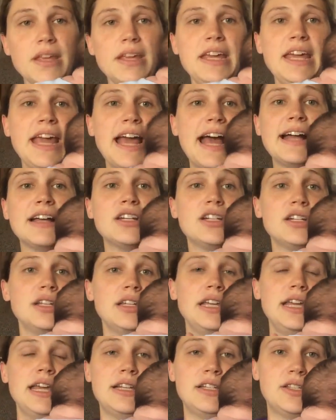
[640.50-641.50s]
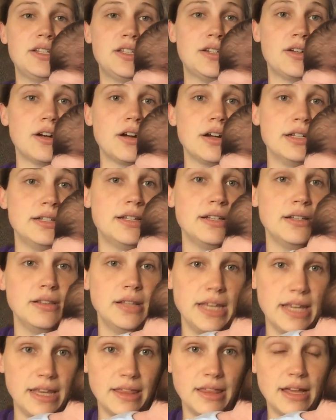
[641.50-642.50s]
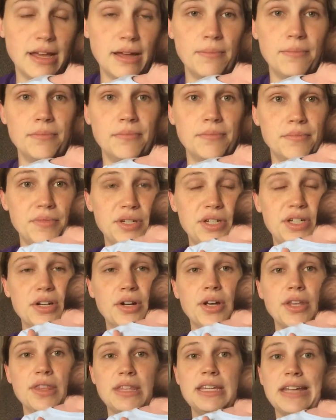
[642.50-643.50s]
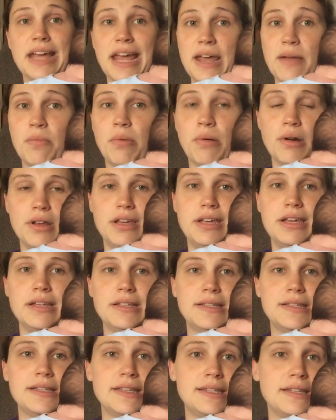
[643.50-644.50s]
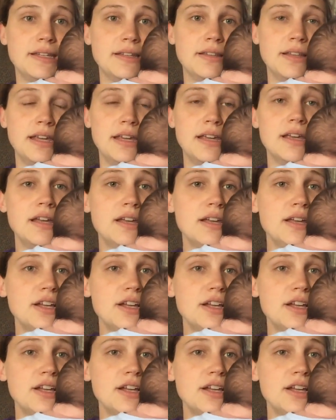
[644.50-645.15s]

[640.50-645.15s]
he actually had started to leak them during the day pretty consistently,